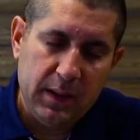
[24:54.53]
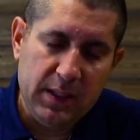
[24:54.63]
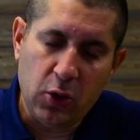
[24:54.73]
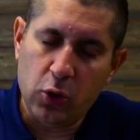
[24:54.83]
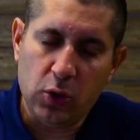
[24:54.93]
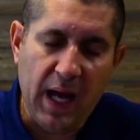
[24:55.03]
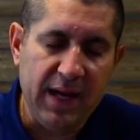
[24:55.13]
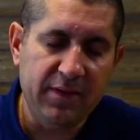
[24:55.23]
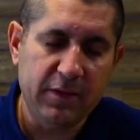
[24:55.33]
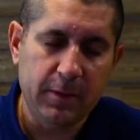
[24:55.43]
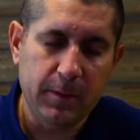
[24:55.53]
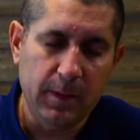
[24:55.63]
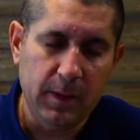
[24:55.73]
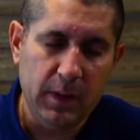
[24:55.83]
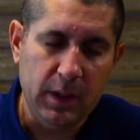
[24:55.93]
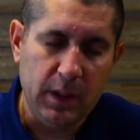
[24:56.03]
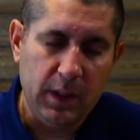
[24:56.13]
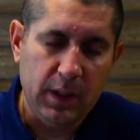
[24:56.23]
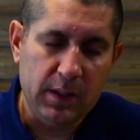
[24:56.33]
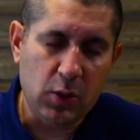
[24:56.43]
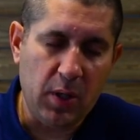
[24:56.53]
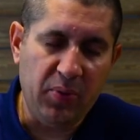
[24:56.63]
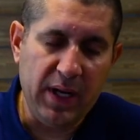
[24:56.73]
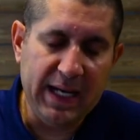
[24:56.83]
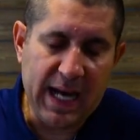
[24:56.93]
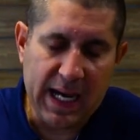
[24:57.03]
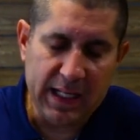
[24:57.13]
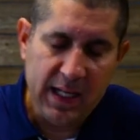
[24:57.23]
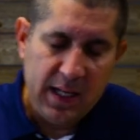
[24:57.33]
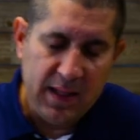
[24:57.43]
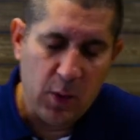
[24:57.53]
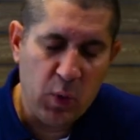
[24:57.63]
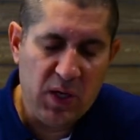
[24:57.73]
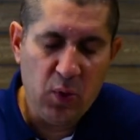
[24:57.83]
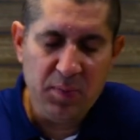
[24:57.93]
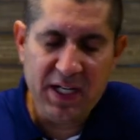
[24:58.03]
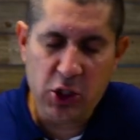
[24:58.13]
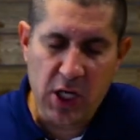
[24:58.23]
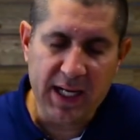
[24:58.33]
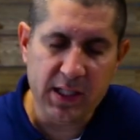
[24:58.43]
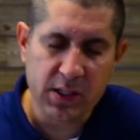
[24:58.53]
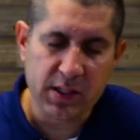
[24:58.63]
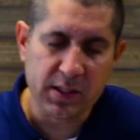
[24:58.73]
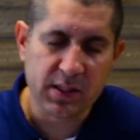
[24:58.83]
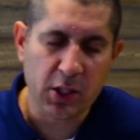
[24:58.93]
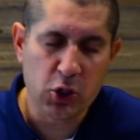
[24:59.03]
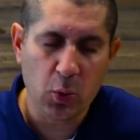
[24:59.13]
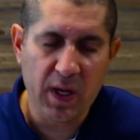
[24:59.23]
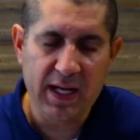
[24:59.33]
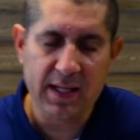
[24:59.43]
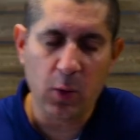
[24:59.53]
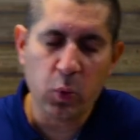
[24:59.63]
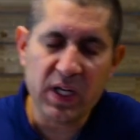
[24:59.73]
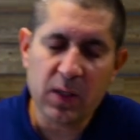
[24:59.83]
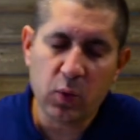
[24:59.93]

eternal life. And so I pray, God, that we would be changed in such a way that we